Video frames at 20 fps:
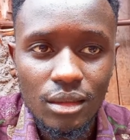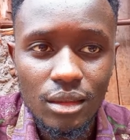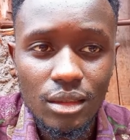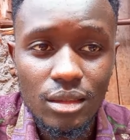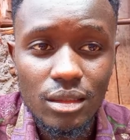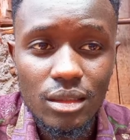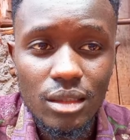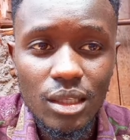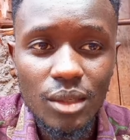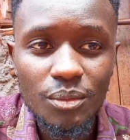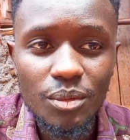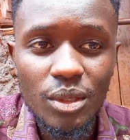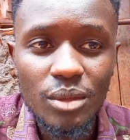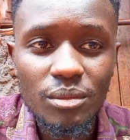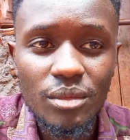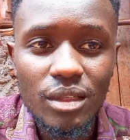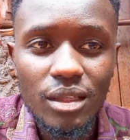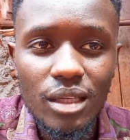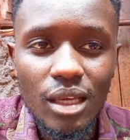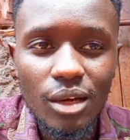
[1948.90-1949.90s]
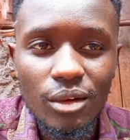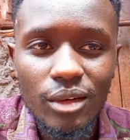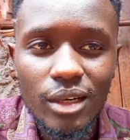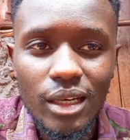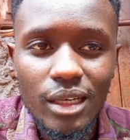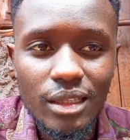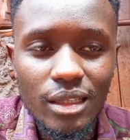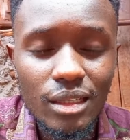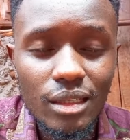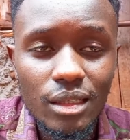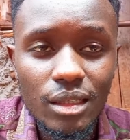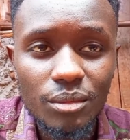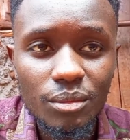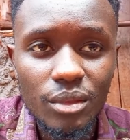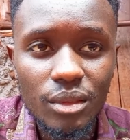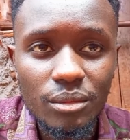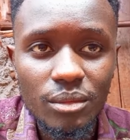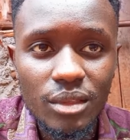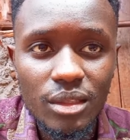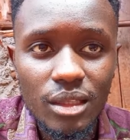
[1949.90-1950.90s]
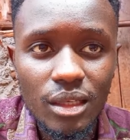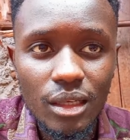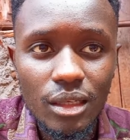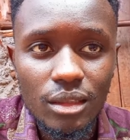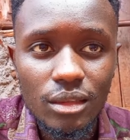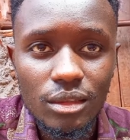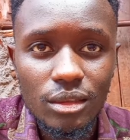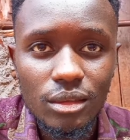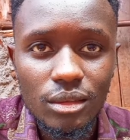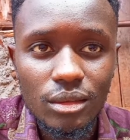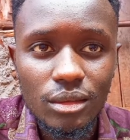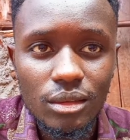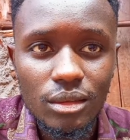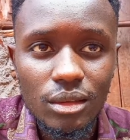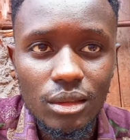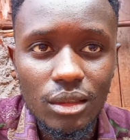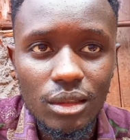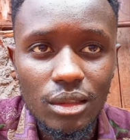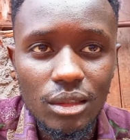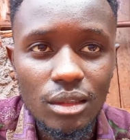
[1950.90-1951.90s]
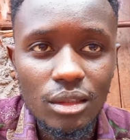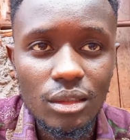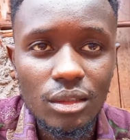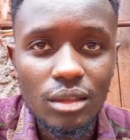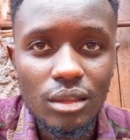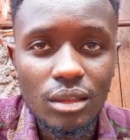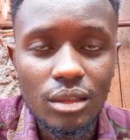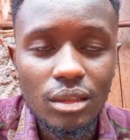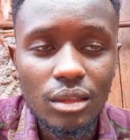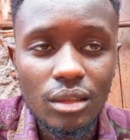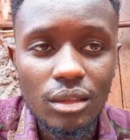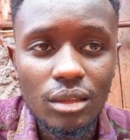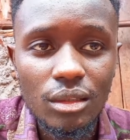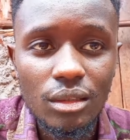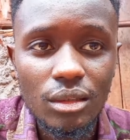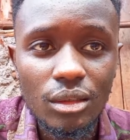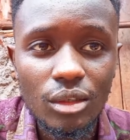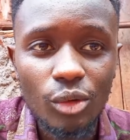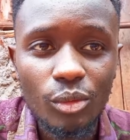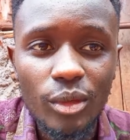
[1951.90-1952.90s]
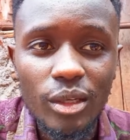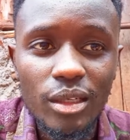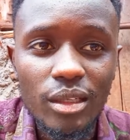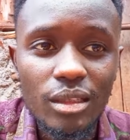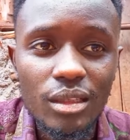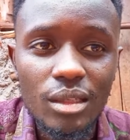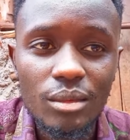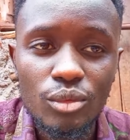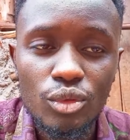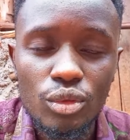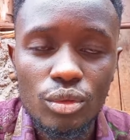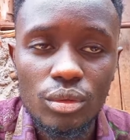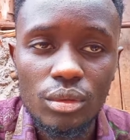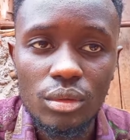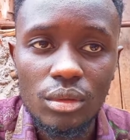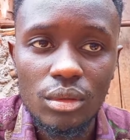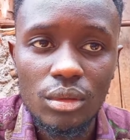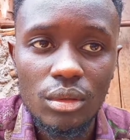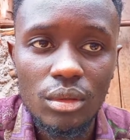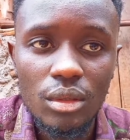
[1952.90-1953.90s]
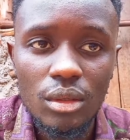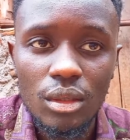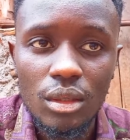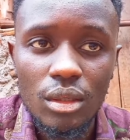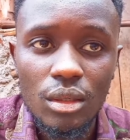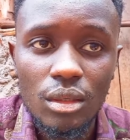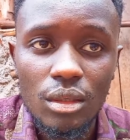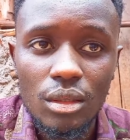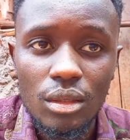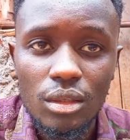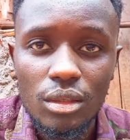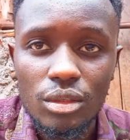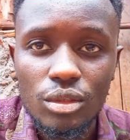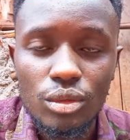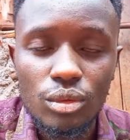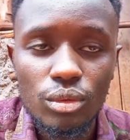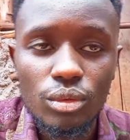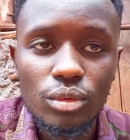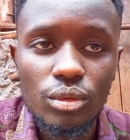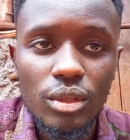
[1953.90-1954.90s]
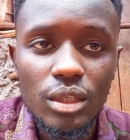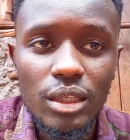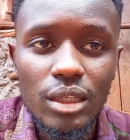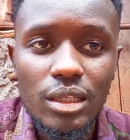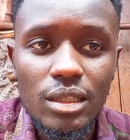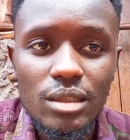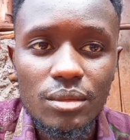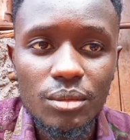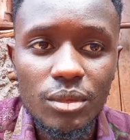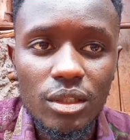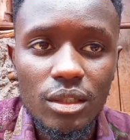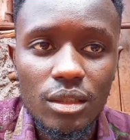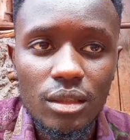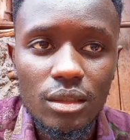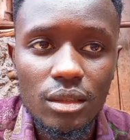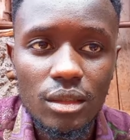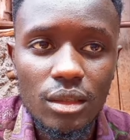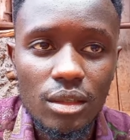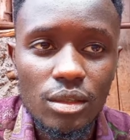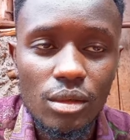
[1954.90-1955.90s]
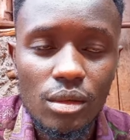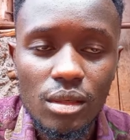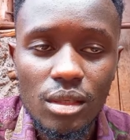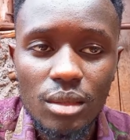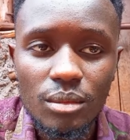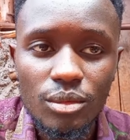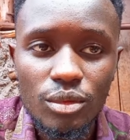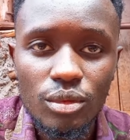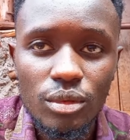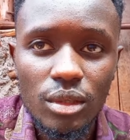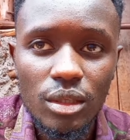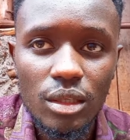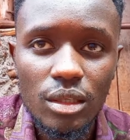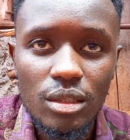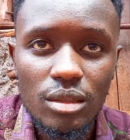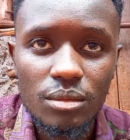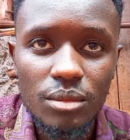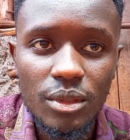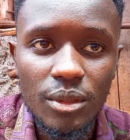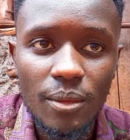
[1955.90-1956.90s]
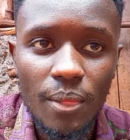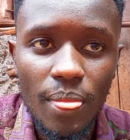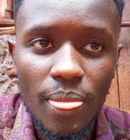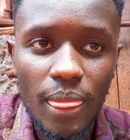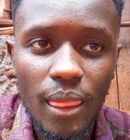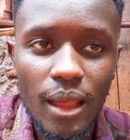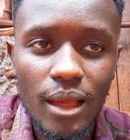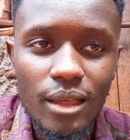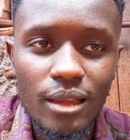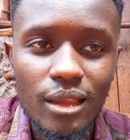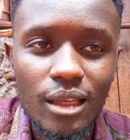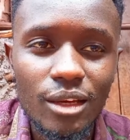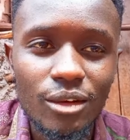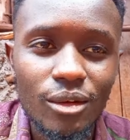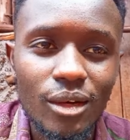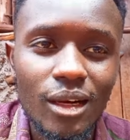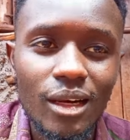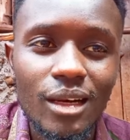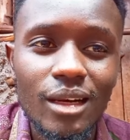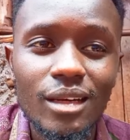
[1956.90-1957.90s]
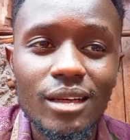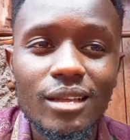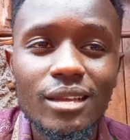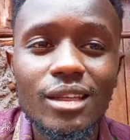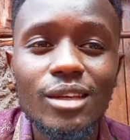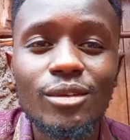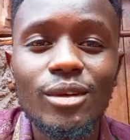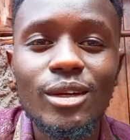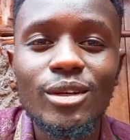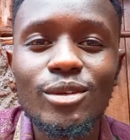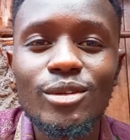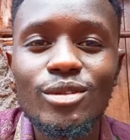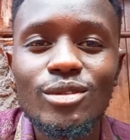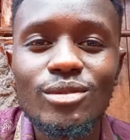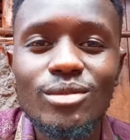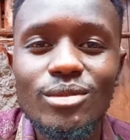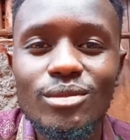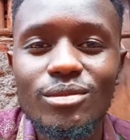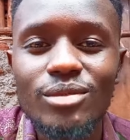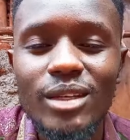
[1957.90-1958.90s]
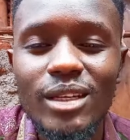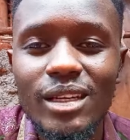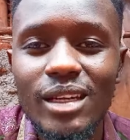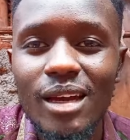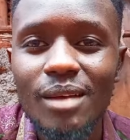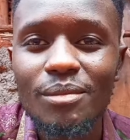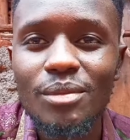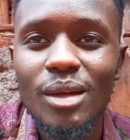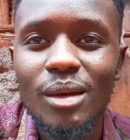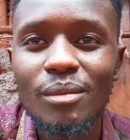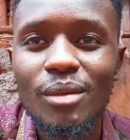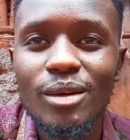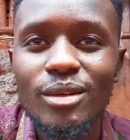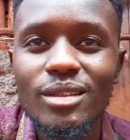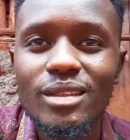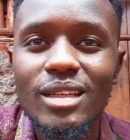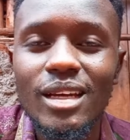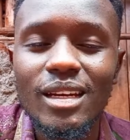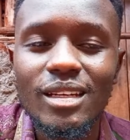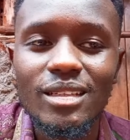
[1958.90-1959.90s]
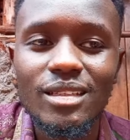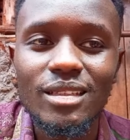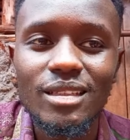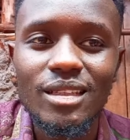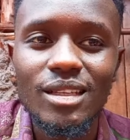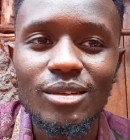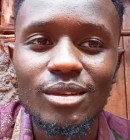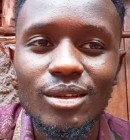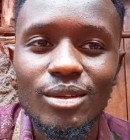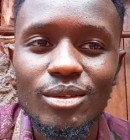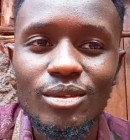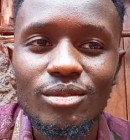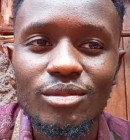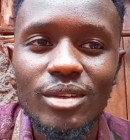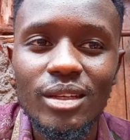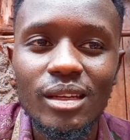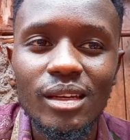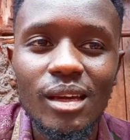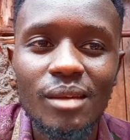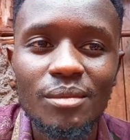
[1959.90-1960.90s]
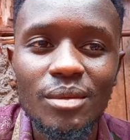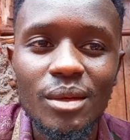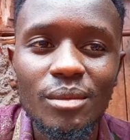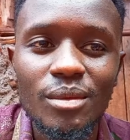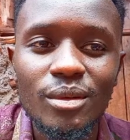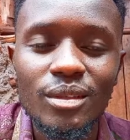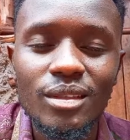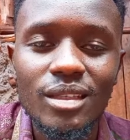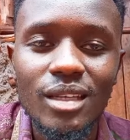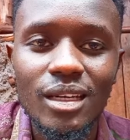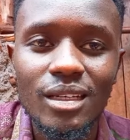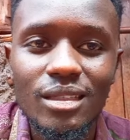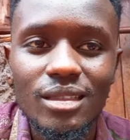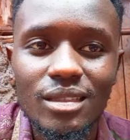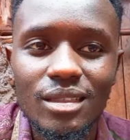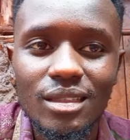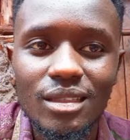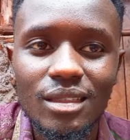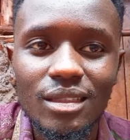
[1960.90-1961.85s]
is keeping me there why are they keeping me there so he, he commanded them to to release me he told them to release me and they were they were not very happy about that they were not very happy about that